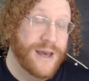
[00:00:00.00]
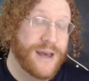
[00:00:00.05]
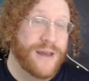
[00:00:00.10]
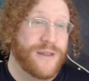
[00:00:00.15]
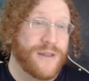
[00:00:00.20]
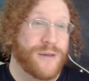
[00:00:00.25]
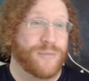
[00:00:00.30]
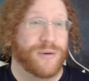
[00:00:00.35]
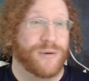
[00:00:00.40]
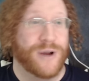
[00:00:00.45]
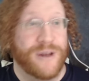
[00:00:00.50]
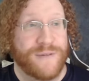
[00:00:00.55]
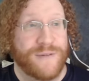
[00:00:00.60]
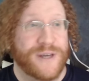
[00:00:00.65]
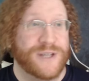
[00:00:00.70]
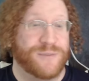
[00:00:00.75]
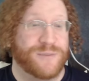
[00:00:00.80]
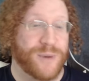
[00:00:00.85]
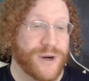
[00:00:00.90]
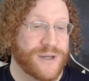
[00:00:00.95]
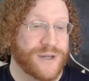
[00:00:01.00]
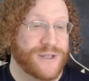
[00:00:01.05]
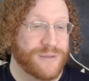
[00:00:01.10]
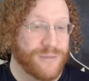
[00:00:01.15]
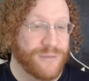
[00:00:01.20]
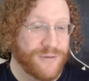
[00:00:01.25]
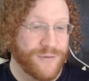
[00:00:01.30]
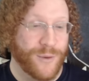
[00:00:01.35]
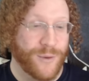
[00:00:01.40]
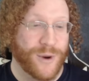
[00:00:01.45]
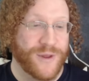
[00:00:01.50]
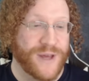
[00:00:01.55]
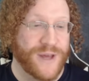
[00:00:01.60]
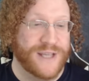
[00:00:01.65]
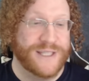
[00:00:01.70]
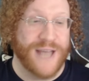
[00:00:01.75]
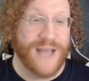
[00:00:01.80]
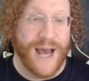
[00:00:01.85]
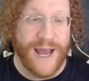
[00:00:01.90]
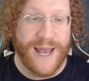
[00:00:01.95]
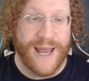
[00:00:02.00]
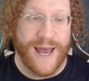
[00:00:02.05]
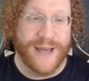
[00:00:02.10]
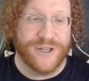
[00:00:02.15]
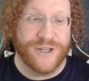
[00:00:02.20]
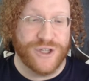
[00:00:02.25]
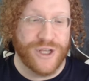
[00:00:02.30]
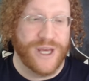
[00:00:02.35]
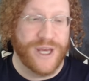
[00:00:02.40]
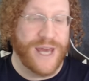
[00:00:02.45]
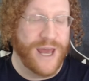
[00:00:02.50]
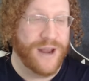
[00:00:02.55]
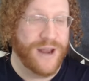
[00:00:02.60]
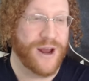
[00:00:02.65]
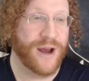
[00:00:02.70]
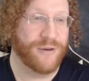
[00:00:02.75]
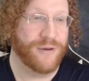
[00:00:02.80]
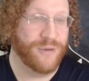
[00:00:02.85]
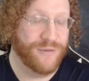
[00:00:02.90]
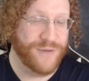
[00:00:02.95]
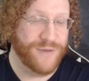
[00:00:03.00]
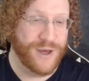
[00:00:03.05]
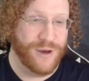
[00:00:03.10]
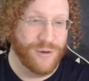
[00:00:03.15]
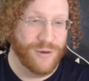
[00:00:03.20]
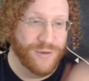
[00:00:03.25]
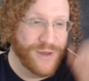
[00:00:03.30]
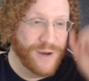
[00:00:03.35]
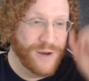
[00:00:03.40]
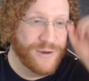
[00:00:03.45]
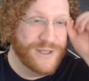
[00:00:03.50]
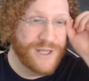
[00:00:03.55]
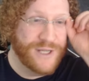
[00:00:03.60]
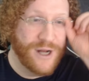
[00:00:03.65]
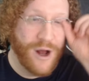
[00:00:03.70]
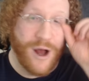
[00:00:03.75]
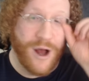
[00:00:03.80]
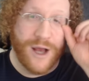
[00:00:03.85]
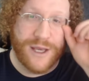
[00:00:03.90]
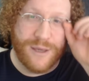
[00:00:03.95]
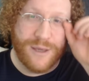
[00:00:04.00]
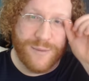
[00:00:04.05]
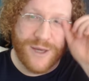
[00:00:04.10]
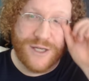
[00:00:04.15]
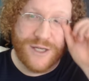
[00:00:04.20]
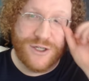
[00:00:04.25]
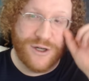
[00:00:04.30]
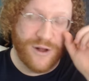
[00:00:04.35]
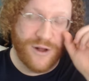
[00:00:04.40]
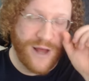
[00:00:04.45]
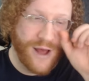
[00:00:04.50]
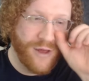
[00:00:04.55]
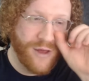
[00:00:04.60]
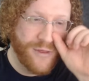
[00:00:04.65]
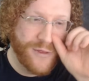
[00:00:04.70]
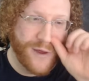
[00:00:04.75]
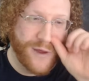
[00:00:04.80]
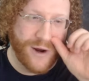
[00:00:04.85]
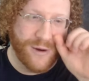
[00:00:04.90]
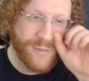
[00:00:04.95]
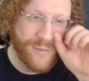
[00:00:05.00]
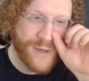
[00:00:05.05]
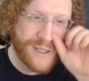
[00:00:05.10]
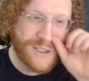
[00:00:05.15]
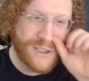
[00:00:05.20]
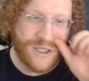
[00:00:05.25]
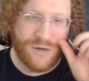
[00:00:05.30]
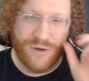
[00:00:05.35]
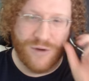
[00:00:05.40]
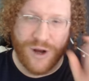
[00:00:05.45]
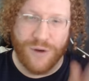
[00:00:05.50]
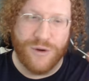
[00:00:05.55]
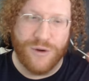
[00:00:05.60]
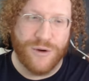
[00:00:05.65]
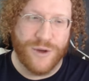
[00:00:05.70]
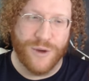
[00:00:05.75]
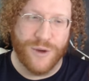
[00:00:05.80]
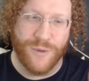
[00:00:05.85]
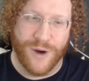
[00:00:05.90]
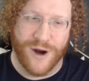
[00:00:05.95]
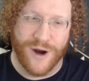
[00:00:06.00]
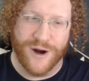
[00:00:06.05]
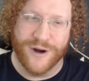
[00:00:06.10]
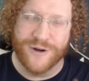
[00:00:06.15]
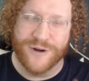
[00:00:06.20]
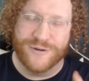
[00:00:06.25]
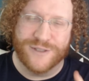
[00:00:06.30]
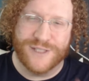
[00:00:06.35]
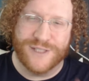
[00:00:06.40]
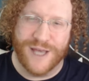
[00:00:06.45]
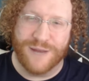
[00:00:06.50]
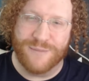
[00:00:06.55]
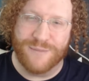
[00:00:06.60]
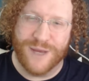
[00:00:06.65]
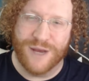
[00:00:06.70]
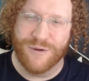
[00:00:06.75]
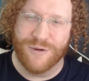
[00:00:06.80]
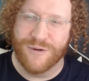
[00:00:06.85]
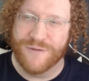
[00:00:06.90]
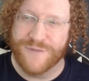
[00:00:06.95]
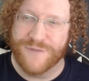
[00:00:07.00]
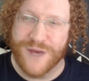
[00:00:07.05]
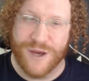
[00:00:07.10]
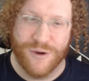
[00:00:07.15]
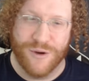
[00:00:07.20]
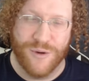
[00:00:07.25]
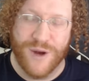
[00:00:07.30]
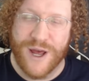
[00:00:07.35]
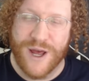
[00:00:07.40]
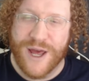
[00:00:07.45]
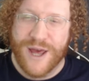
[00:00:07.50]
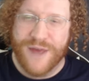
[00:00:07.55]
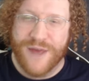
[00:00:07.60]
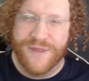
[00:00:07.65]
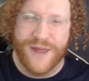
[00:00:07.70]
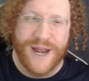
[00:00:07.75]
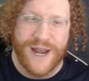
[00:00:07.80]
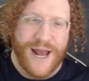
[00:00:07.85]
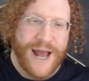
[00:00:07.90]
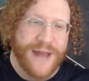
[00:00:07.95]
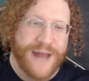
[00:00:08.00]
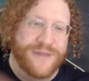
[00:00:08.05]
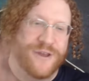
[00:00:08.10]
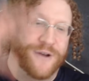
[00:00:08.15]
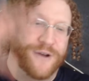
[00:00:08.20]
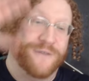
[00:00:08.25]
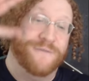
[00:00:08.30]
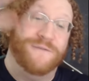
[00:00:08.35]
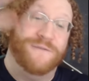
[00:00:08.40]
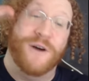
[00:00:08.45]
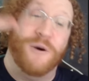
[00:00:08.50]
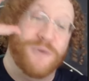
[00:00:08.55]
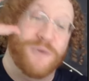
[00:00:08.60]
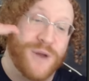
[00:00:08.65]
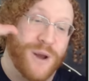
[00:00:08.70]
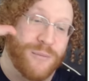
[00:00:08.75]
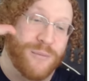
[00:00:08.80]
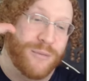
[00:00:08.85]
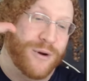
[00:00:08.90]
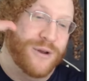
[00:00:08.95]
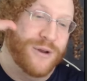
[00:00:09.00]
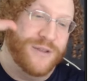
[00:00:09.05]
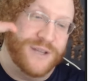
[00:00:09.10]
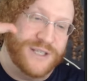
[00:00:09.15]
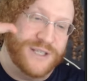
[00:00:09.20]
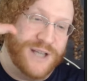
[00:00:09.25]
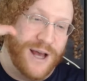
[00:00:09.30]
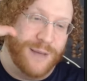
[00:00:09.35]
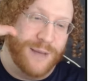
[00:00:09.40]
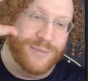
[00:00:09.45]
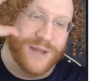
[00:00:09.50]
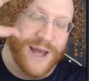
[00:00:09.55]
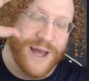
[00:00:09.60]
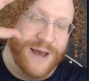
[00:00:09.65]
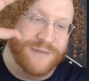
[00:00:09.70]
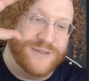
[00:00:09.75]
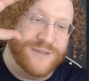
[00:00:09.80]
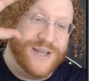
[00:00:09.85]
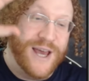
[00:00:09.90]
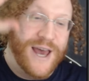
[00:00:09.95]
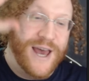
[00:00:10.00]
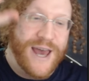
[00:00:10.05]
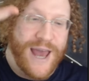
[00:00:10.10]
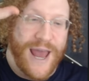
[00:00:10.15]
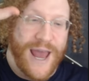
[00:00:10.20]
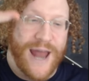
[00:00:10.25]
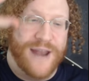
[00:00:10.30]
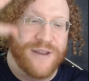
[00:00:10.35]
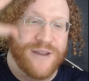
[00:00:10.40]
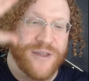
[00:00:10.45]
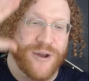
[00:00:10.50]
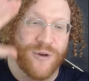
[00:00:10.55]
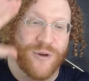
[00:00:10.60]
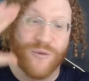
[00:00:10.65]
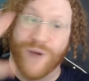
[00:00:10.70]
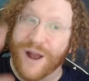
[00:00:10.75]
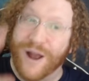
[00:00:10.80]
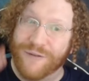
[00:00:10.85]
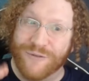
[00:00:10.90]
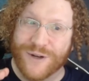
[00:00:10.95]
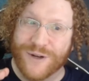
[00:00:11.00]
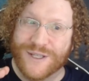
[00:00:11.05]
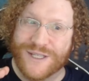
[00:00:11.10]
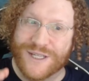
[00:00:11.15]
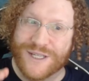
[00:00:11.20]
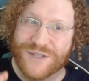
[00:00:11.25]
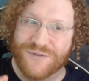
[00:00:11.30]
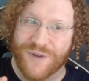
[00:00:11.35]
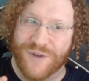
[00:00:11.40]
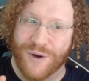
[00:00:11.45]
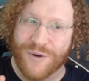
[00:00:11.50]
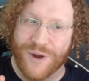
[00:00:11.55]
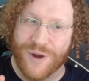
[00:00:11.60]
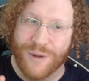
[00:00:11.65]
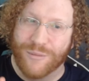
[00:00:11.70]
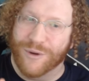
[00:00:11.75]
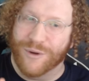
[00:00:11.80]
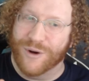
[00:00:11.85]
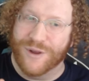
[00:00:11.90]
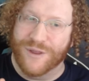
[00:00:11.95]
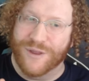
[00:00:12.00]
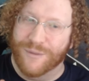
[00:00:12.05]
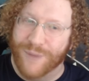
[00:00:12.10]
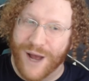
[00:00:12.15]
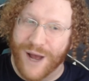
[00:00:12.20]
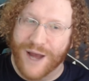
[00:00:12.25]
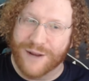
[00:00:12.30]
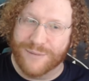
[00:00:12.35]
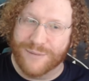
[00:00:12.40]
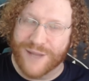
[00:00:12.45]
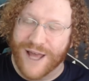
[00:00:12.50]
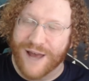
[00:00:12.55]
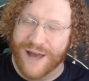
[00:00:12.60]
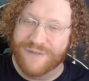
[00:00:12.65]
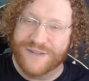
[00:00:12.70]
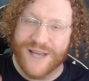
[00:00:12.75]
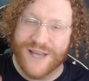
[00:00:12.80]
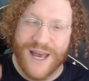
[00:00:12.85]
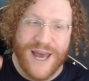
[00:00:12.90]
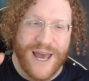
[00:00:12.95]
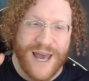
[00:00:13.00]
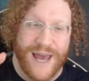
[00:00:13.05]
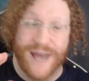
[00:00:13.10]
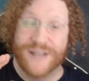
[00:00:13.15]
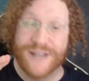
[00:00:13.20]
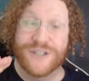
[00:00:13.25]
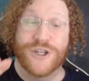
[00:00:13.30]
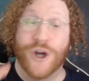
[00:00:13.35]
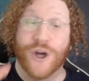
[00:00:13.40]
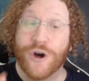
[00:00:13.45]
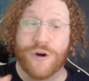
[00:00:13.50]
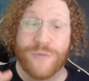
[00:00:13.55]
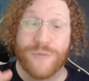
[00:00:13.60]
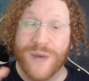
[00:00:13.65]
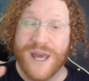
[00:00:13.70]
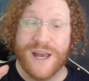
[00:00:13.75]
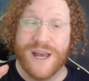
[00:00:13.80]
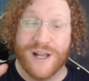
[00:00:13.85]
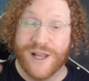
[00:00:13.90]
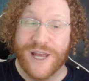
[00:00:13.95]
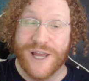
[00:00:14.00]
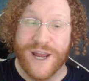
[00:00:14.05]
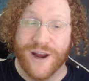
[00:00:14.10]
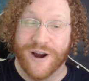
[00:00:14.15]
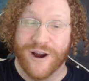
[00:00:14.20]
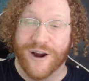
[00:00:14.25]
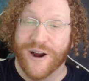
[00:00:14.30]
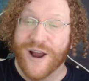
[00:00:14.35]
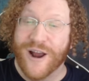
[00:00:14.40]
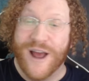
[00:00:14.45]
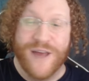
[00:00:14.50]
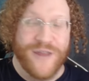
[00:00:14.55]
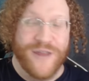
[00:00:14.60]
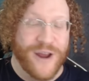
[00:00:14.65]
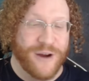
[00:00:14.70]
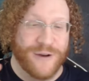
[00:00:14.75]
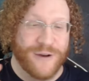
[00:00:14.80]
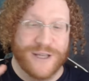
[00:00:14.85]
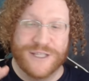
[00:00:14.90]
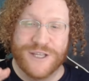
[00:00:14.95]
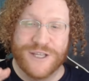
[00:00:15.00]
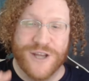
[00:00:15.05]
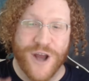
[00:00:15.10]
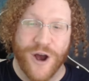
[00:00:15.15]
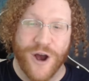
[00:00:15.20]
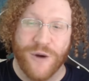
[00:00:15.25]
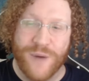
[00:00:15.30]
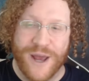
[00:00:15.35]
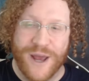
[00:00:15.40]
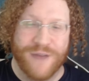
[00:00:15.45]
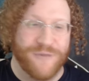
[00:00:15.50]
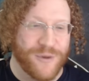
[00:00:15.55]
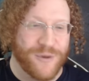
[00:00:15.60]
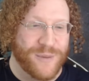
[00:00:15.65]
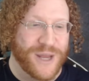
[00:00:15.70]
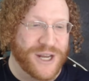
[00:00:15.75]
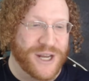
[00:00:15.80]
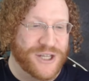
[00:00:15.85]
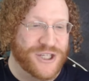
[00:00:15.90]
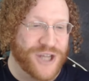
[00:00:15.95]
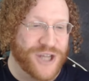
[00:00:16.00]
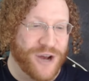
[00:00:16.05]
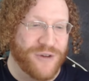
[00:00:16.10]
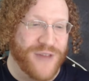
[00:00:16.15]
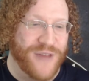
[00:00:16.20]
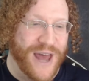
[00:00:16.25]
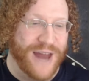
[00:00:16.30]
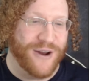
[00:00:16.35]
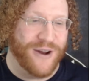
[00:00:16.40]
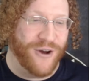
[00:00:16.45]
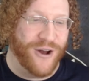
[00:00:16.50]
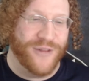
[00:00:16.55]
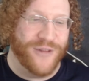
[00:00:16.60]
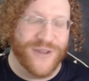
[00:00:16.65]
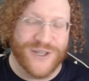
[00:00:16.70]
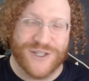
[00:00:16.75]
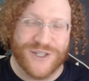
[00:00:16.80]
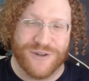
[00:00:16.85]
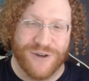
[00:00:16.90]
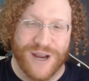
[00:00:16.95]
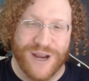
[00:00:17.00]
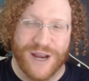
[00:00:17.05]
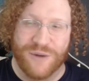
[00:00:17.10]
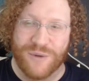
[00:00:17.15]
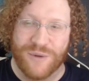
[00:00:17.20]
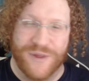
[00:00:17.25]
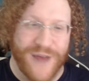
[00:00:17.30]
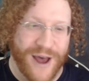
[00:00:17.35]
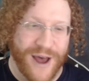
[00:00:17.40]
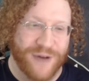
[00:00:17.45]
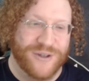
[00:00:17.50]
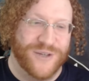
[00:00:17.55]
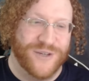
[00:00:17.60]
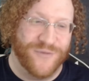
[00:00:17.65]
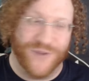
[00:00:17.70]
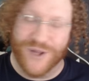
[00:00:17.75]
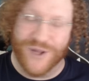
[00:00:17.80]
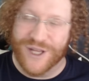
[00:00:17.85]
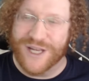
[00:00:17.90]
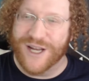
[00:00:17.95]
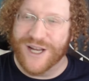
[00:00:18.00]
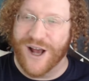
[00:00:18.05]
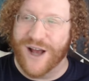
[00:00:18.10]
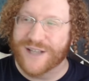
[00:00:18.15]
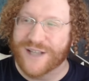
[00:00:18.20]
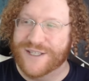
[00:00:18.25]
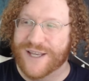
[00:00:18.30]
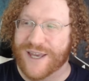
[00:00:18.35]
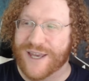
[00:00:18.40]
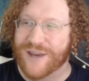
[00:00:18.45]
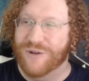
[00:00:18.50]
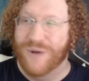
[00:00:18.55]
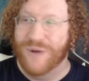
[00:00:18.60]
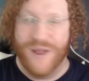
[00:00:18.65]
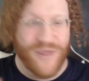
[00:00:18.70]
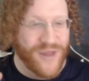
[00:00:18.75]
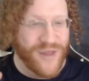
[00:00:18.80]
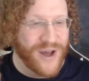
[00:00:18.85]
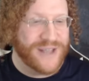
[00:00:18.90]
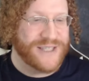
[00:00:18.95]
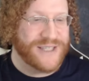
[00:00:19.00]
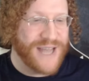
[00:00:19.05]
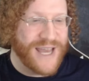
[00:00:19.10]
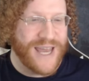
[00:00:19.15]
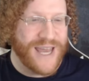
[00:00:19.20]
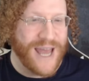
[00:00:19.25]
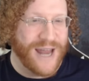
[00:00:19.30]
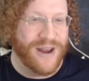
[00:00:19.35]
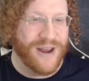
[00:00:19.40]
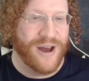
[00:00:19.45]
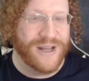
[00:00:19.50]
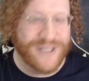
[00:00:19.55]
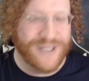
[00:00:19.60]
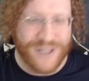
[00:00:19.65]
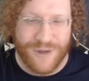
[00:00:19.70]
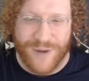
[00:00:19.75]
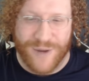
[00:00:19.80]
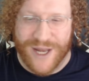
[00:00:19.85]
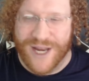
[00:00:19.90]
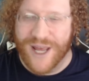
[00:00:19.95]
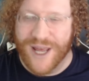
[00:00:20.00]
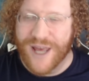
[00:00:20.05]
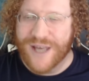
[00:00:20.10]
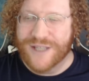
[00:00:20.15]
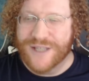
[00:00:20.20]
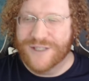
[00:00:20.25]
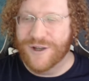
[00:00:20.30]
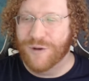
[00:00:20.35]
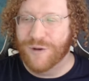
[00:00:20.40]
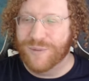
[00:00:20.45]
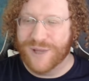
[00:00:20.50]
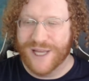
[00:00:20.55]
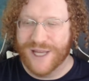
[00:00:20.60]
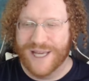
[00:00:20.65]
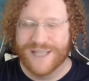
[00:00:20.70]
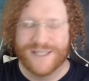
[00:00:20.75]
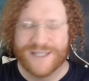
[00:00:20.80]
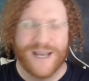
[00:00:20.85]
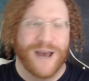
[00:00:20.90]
the previous person before this, I actually cannot review. There is an occupational health therapist, you know who you are, who sent me a review that had their phone number in the top left and their references phone number in the bottom left. And to be clear, there is no way for me to show that on the screen without fully doxing you, and thus I cannot do it. So please,